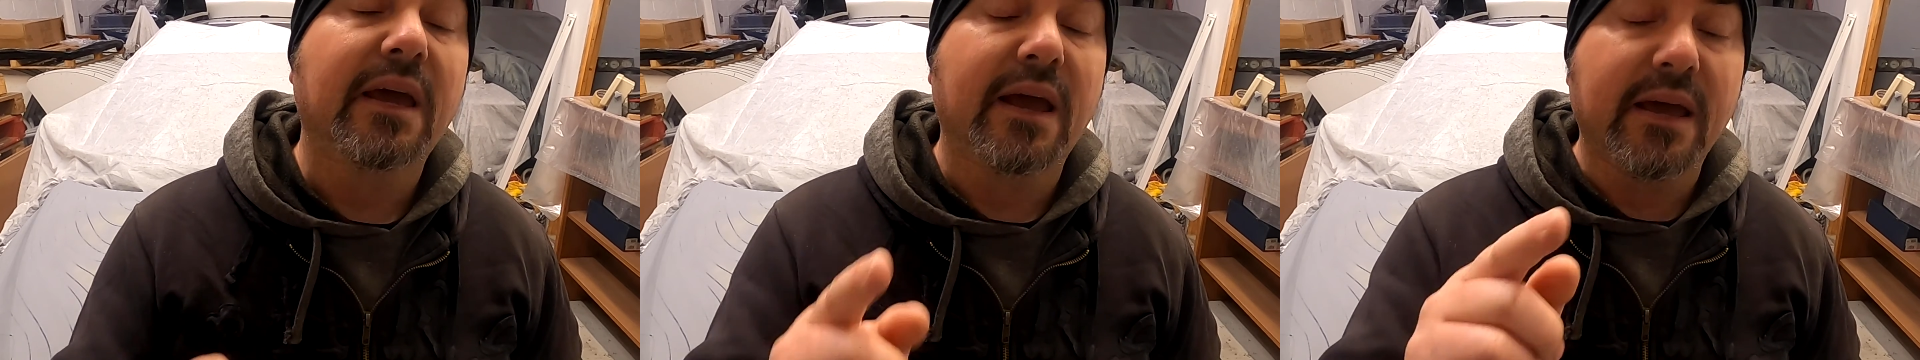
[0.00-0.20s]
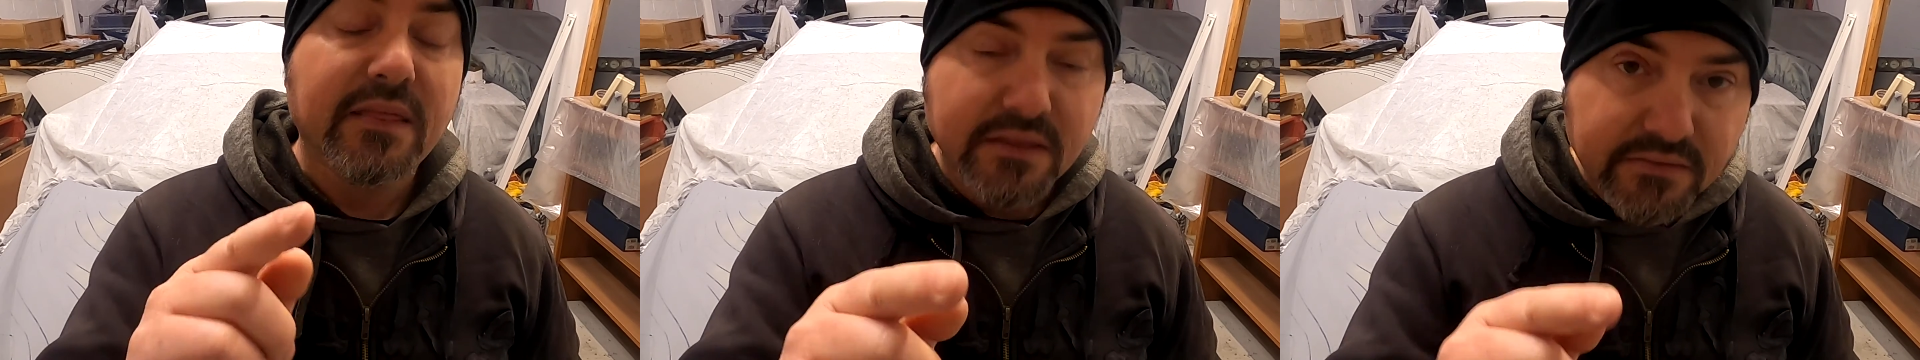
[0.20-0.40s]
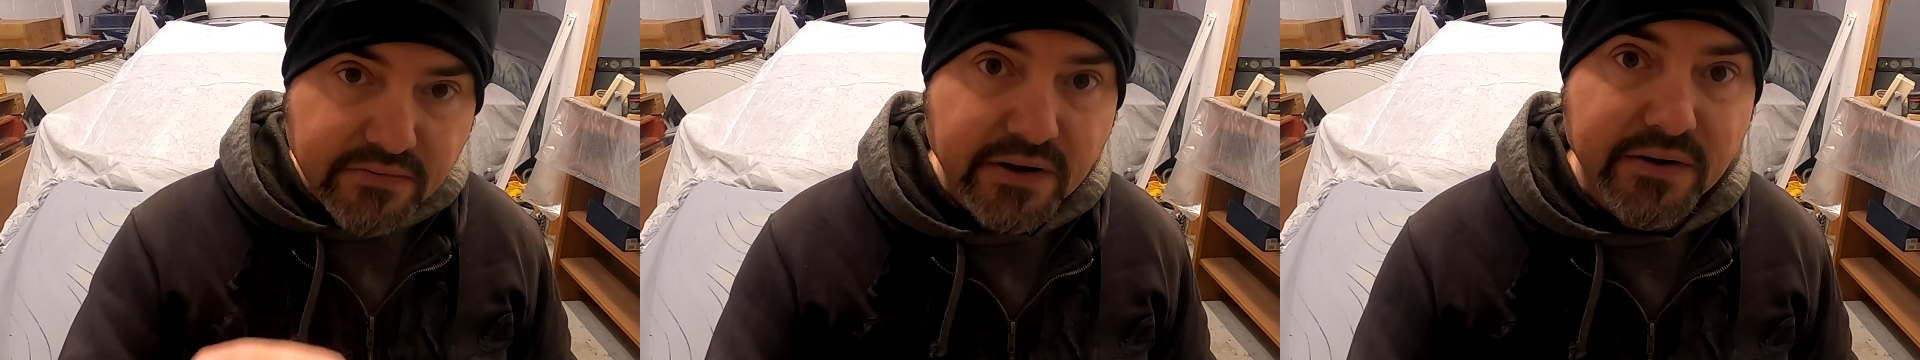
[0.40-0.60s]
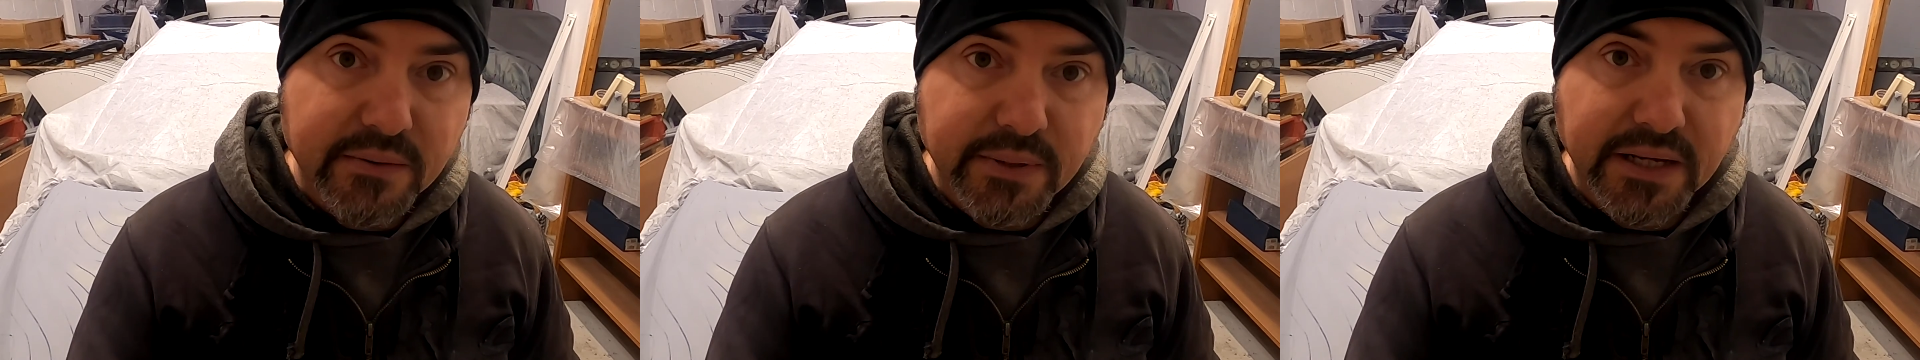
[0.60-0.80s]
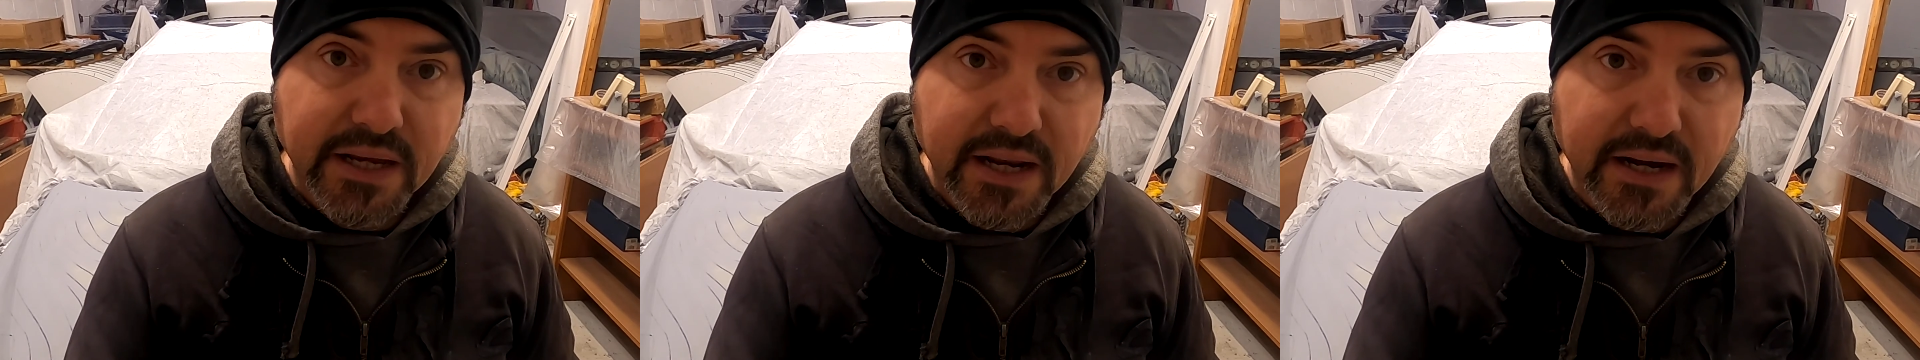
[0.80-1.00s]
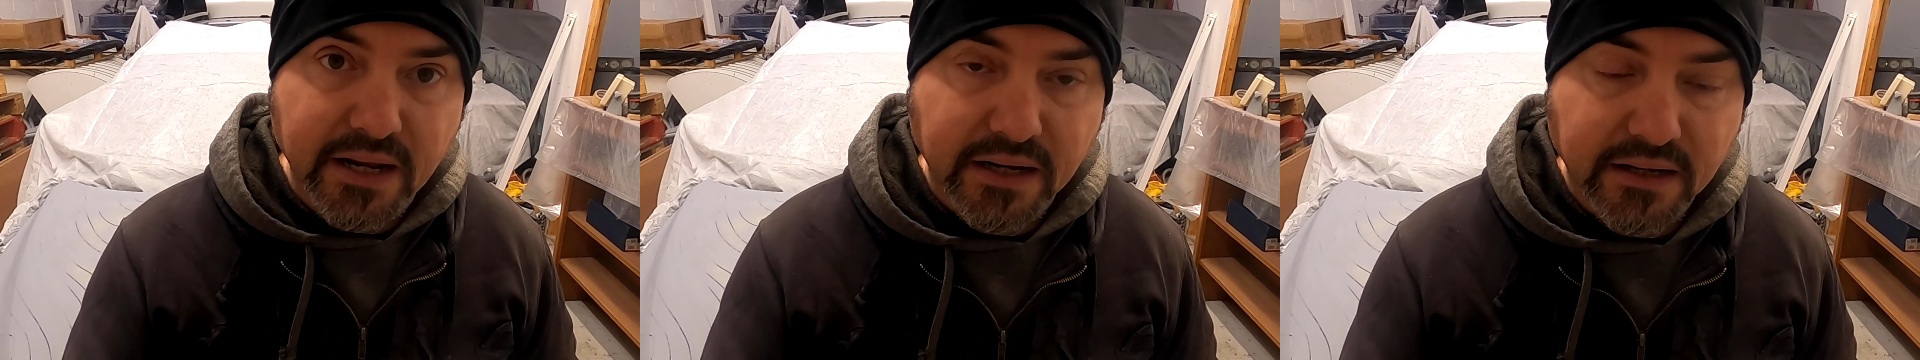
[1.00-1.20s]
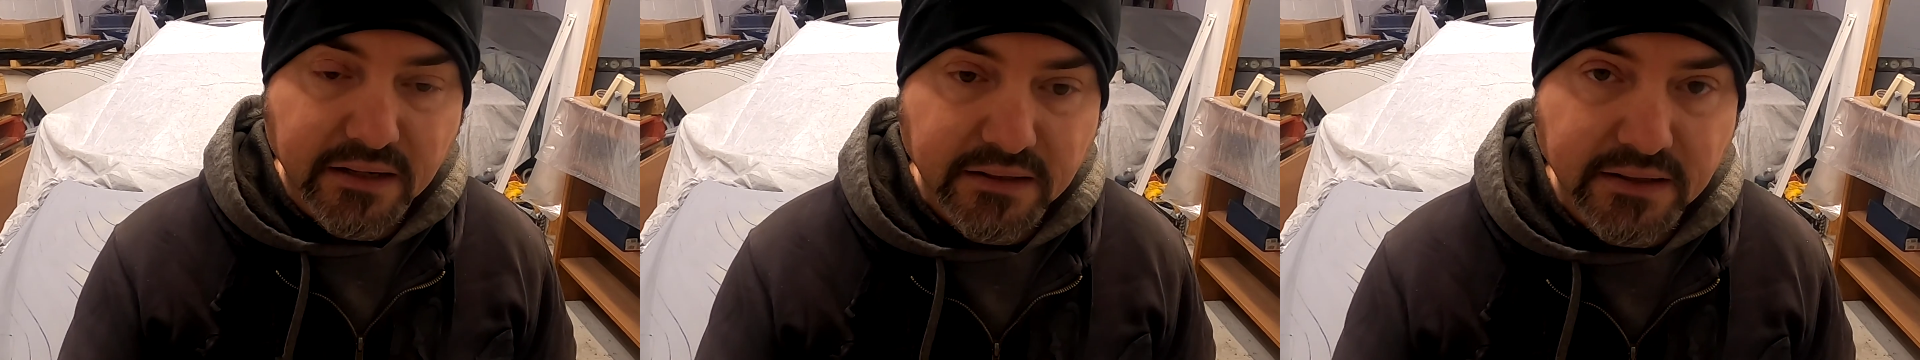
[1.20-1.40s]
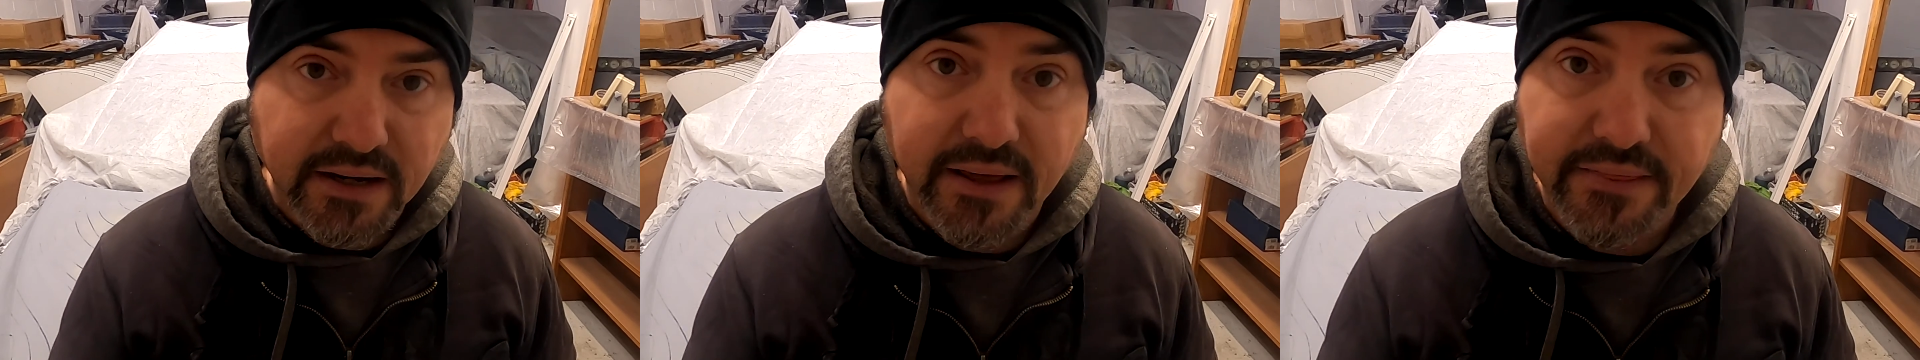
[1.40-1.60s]
in the very beginning,
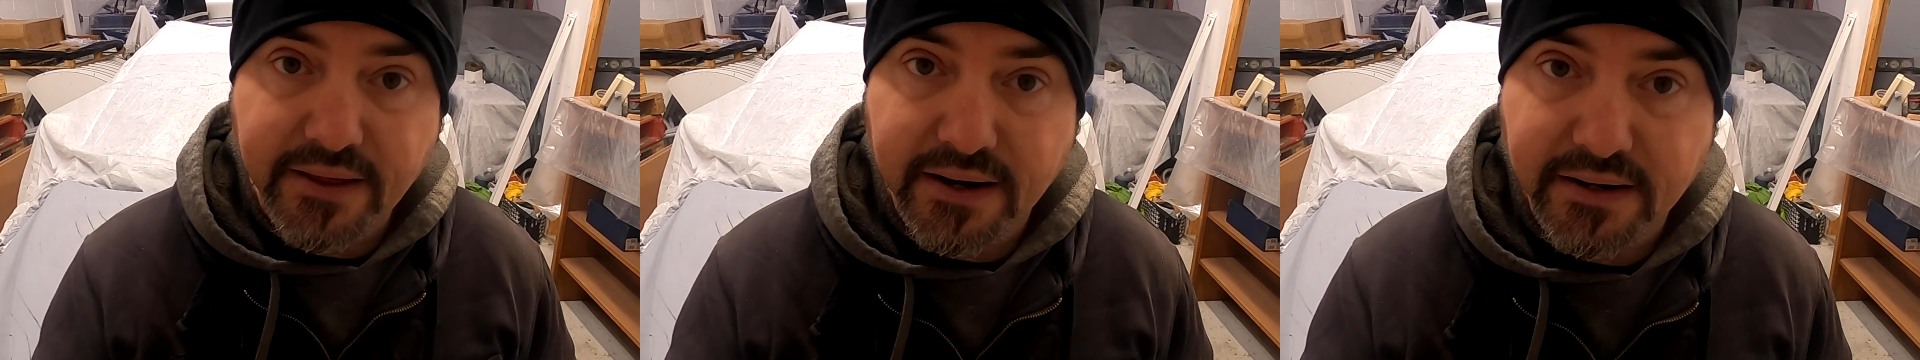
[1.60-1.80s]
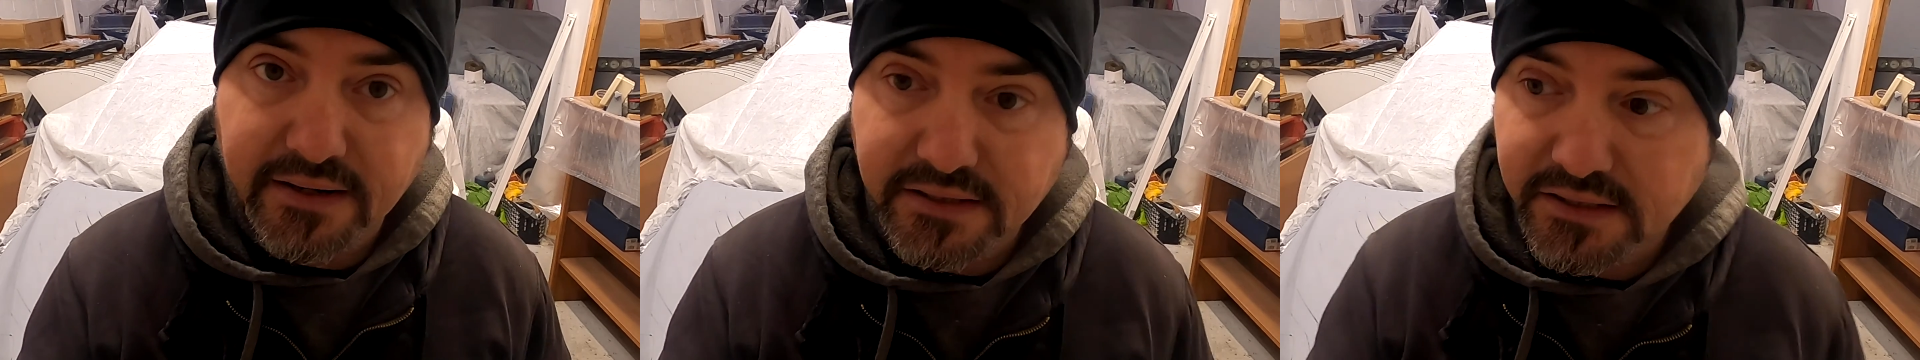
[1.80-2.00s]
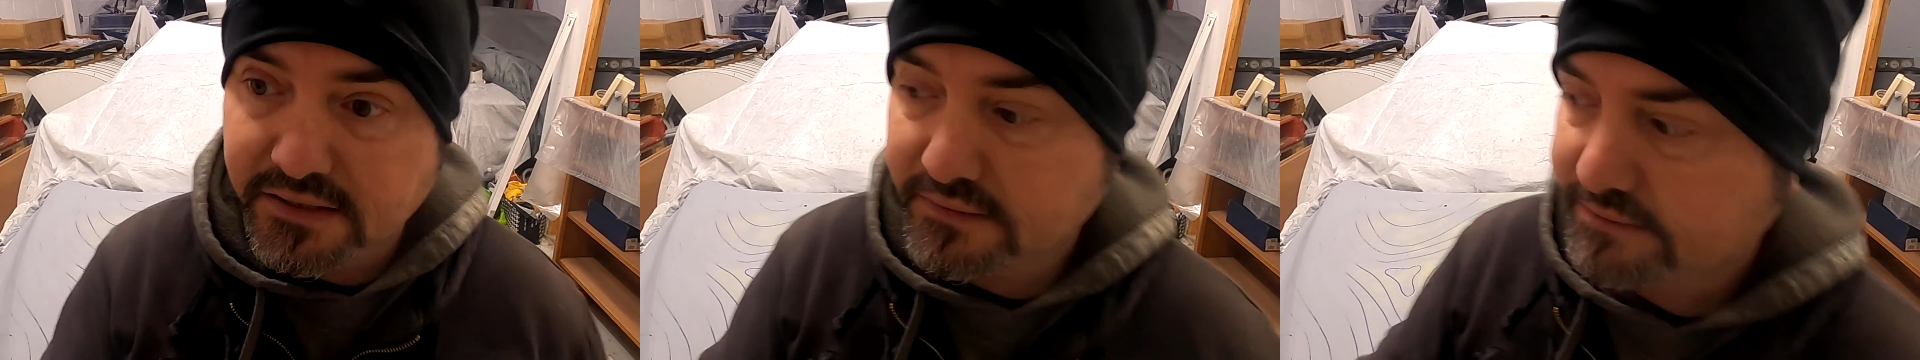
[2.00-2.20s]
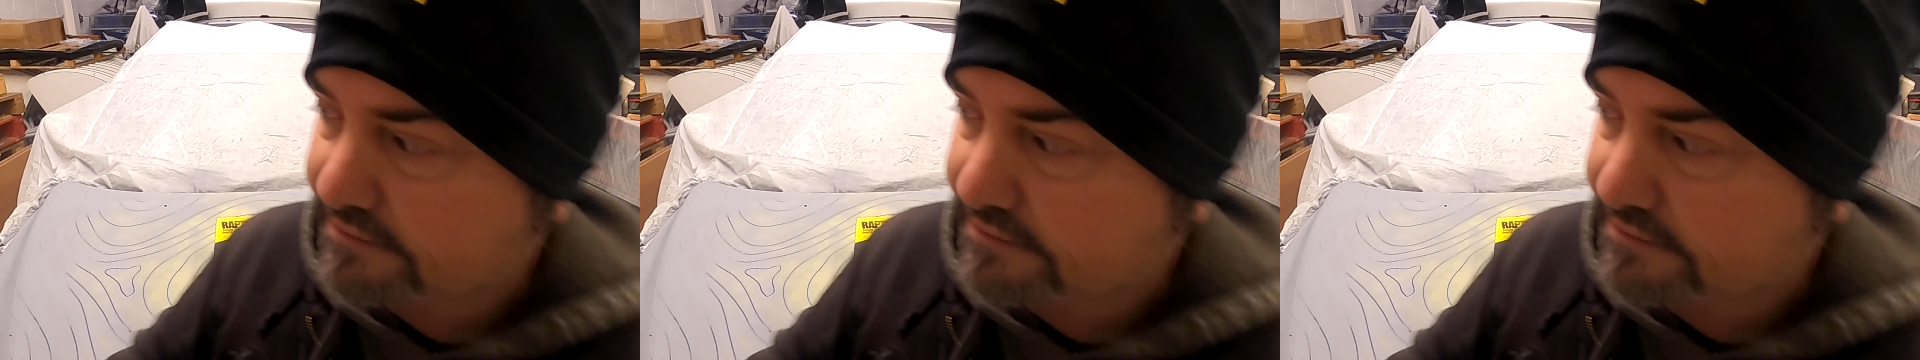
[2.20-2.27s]
and that is